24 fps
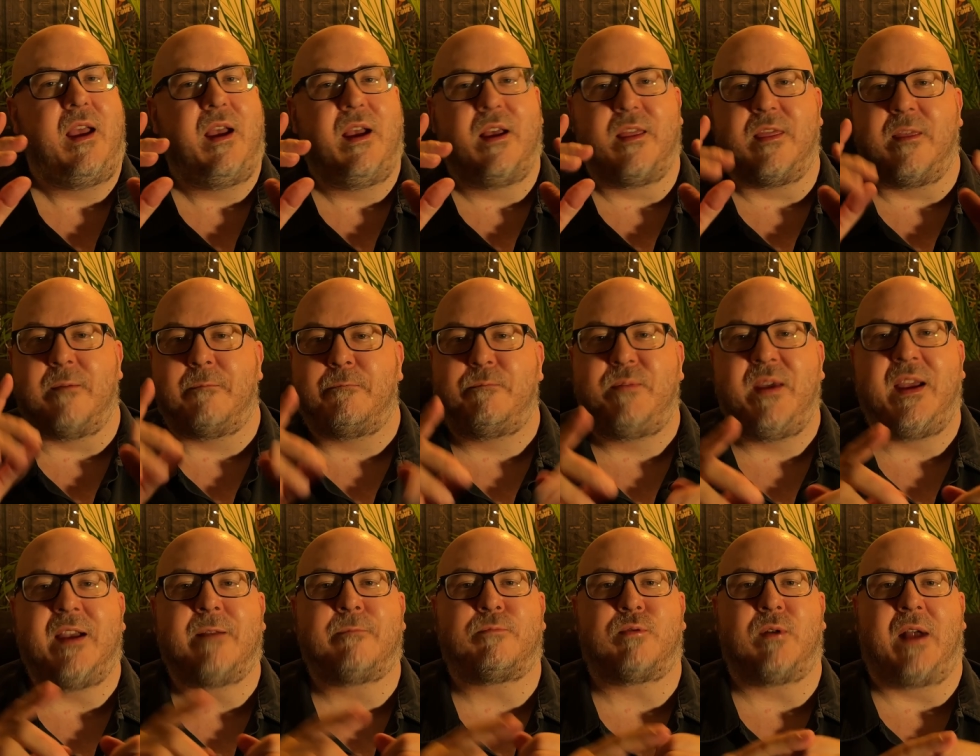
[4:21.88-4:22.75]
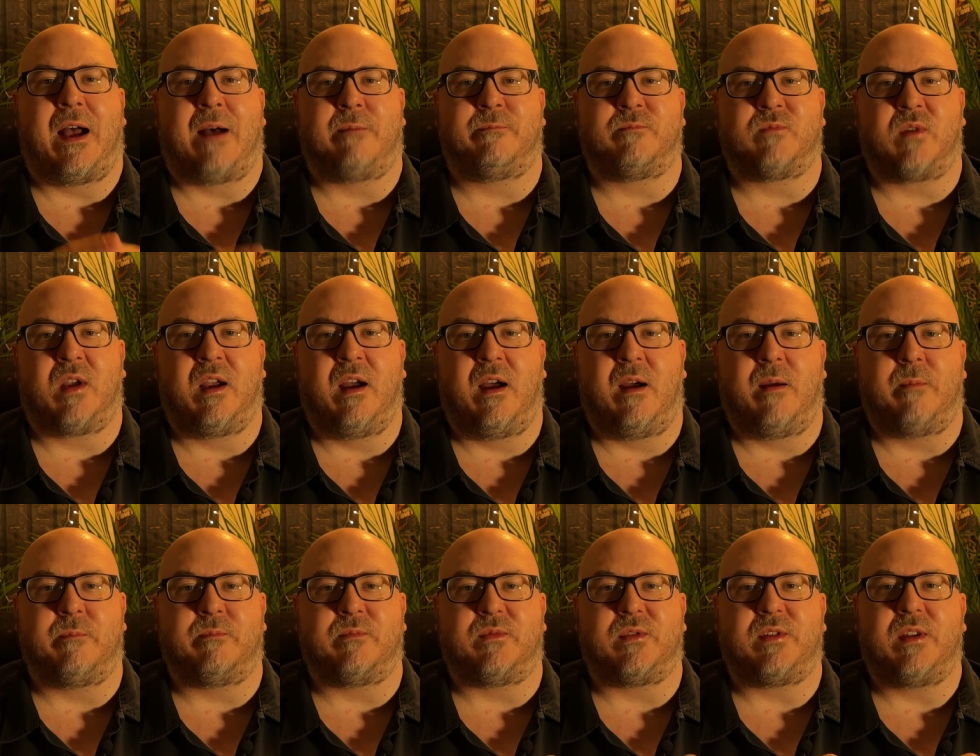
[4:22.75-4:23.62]
The big problem
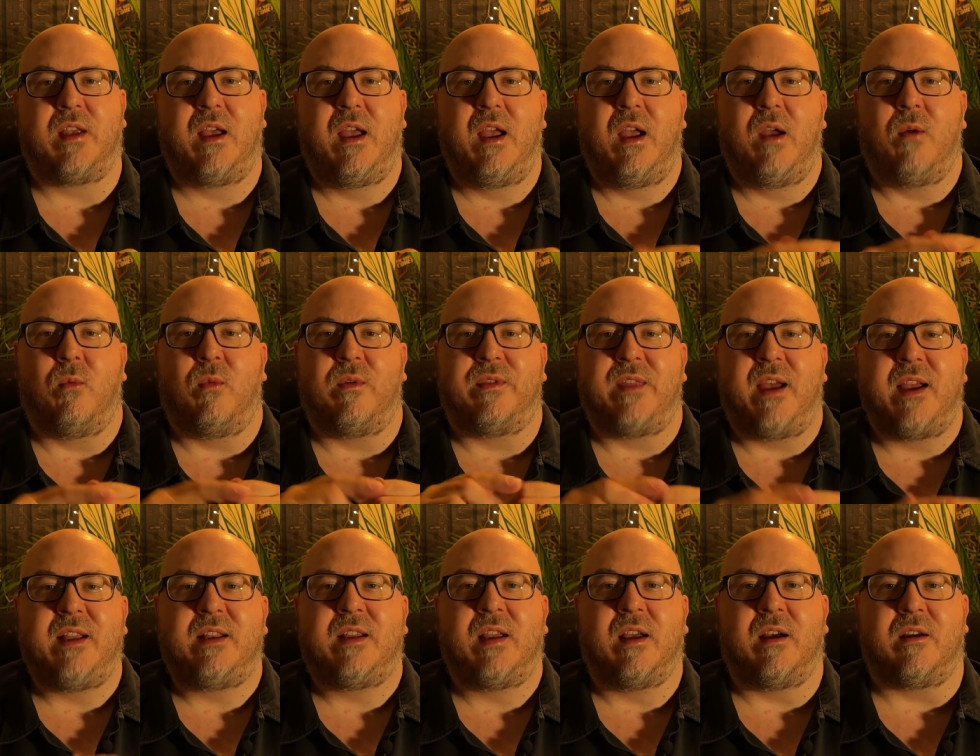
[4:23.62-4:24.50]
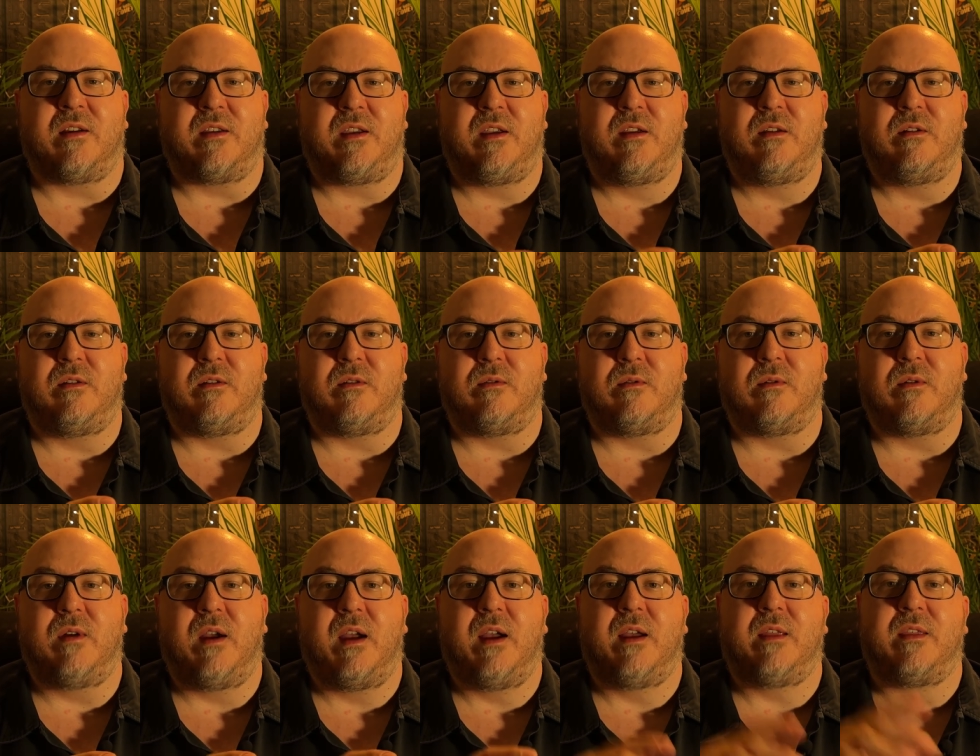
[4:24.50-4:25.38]
comes when they tell
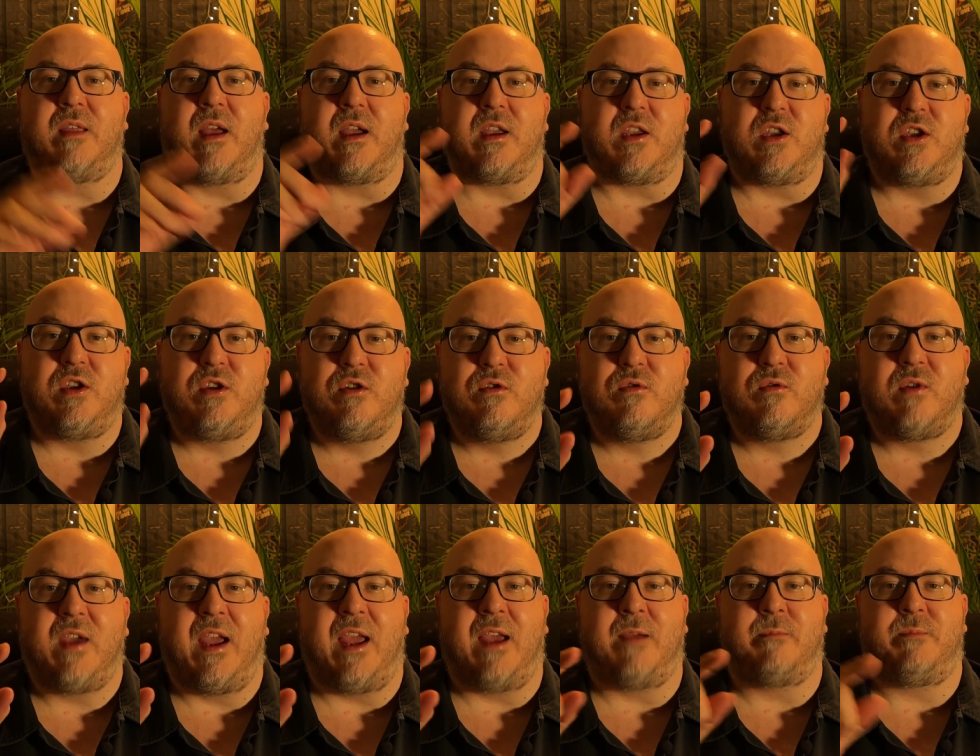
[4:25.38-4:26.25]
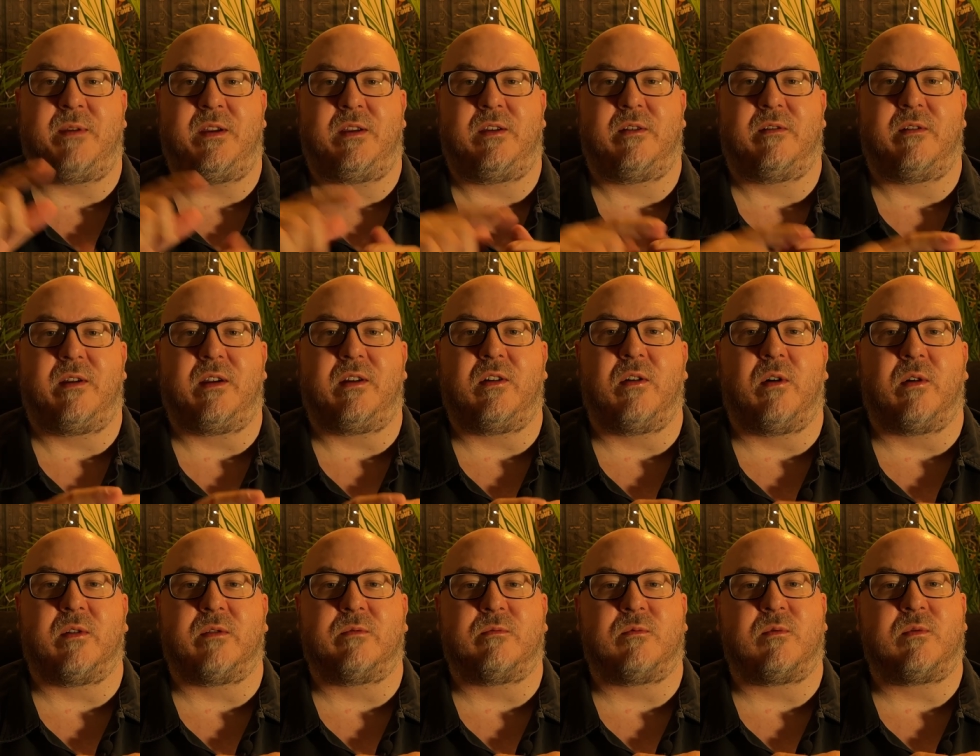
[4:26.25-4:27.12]
you that you can't be doing
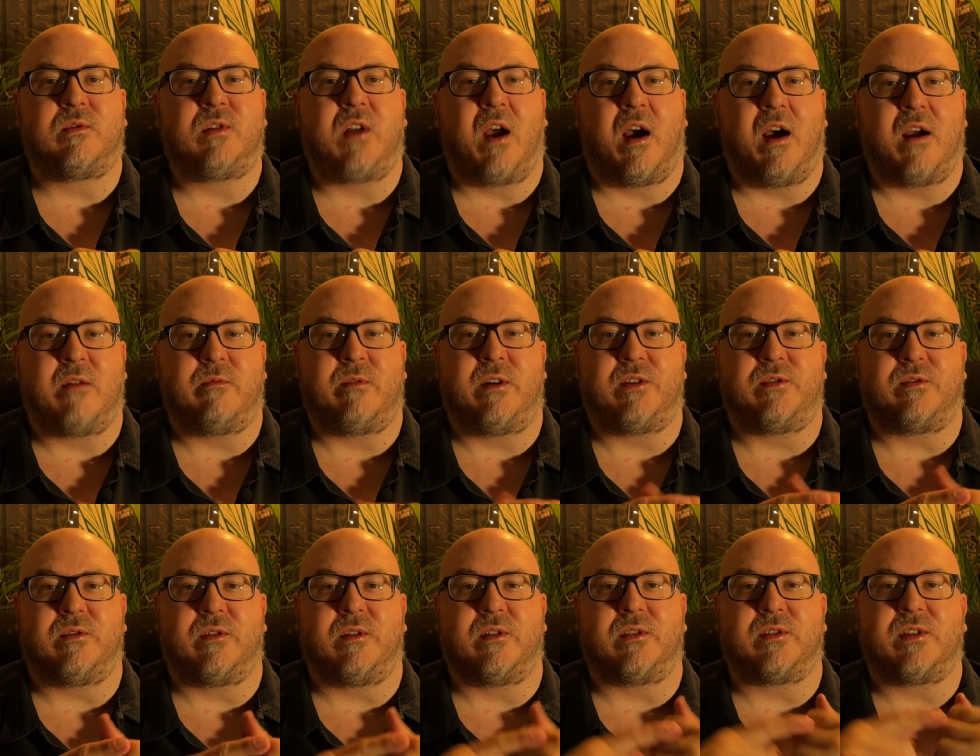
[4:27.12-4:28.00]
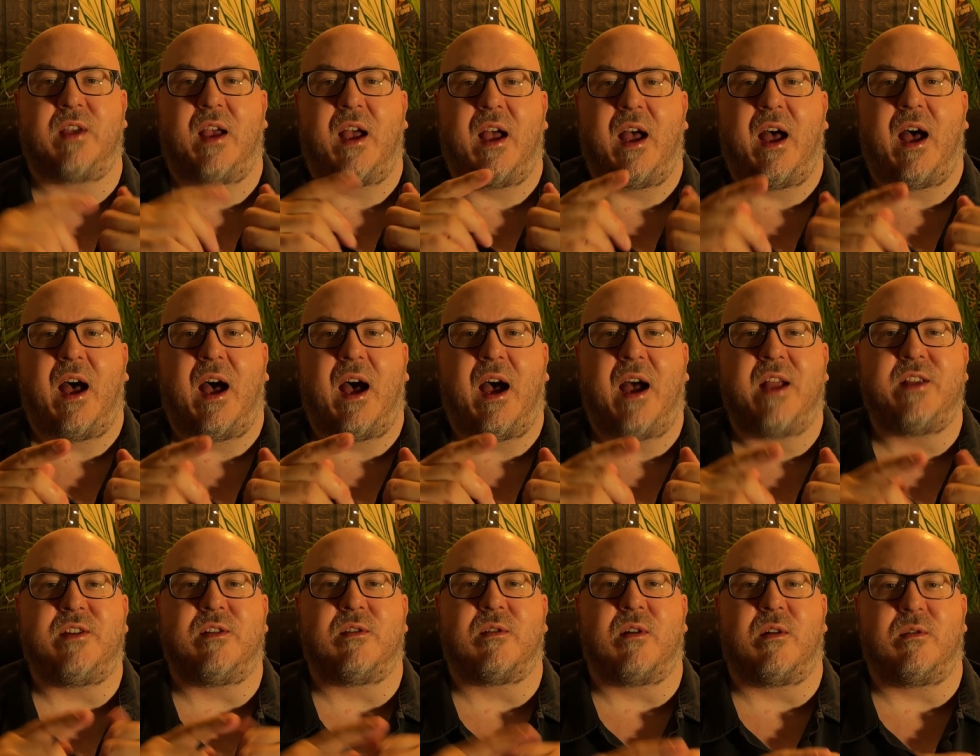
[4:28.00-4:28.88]
Golden Dawn rituals
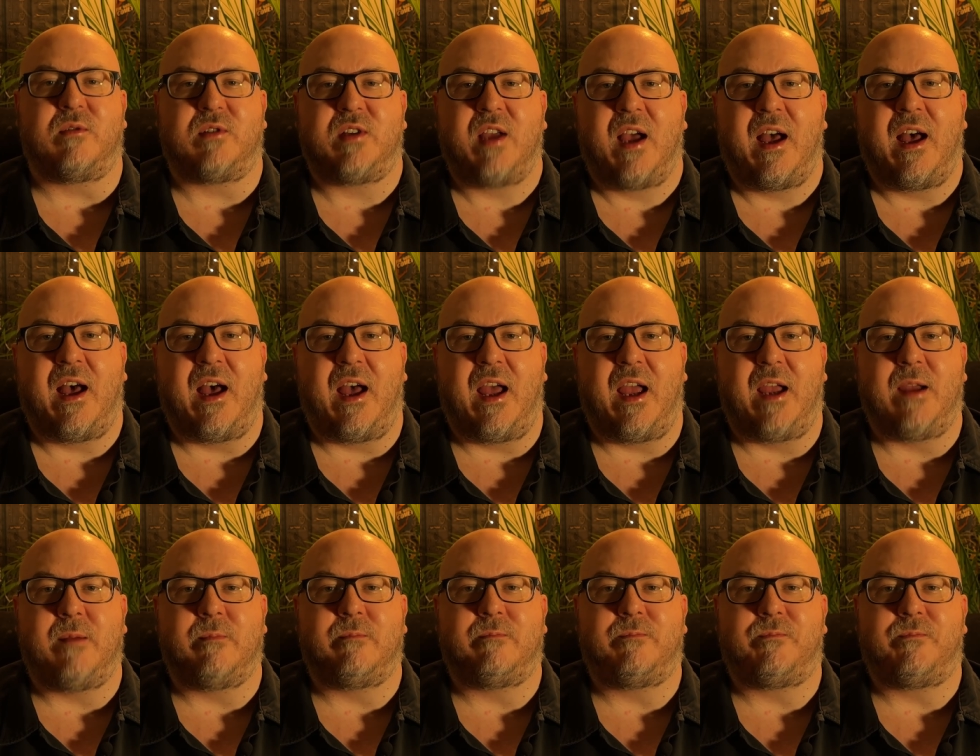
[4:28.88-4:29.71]
on your own time.